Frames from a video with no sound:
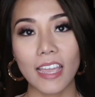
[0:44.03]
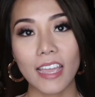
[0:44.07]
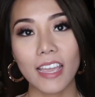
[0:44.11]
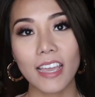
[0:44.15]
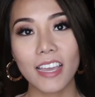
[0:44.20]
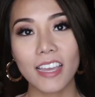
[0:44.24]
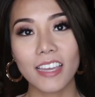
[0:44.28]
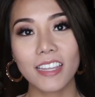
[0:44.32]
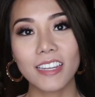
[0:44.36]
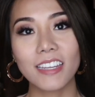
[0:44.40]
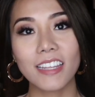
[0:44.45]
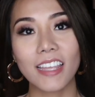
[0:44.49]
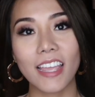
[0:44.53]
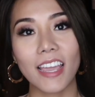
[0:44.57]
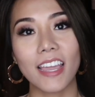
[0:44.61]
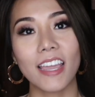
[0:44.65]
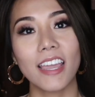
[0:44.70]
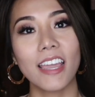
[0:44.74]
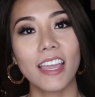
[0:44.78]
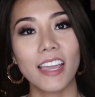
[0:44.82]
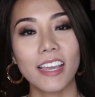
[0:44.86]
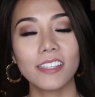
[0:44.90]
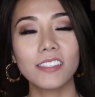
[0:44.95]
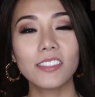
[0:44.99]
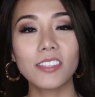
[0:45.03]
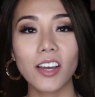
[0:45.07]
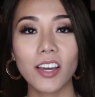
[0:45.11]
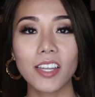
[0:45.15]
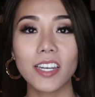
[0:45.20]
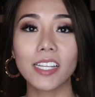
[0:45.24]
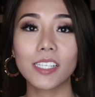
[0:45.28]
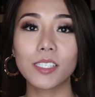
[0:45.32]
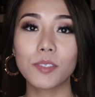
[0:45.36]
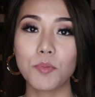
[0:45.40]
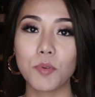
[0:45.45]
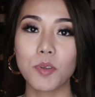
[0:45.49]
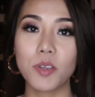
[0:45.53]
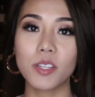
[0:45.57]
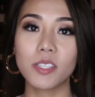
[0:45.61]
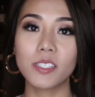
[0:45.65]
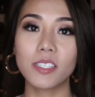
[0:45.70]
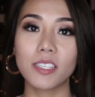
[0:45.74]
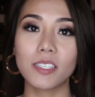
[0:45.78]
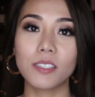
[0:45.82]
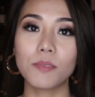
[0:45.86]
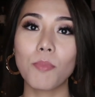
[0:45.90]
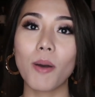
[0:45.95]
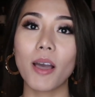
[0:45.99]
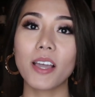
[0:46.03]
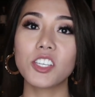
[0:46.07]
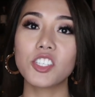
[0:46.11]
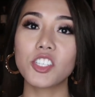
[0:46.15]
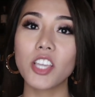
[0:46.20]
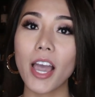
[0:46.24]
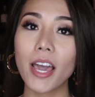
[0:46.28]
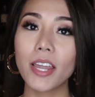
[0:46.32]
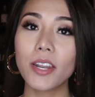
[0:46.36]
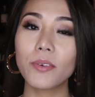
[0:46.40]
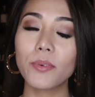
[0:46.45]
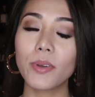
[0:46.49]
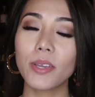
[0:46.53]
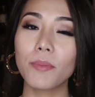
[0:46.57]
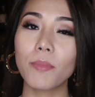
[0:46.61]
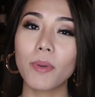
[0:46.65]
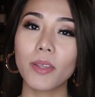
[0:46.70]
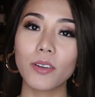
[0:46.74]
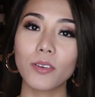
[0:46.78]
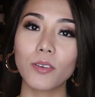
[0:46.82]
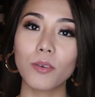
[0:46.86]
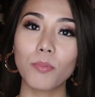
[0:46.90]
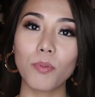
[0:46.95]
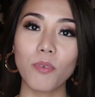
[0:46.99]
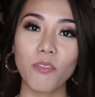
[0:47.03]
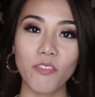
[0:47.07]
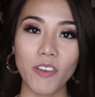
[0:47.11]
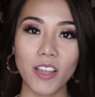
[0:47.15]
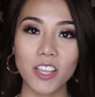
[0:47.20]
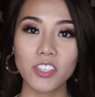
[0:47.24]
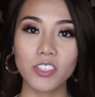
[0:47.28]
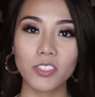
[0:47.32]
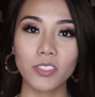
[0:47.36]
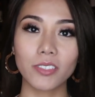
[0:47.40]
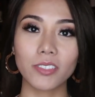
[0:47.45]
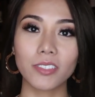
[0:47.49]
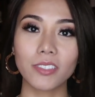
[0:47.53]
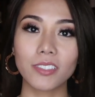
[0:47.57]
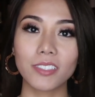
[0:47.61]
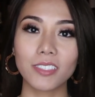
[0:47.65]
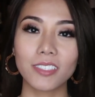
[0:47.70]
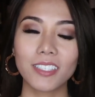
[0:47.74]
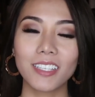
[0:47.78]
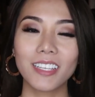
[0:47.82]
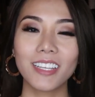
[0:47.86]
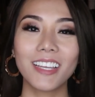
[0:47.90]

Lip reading: and get hands-on experiences by shadowing medical professionals.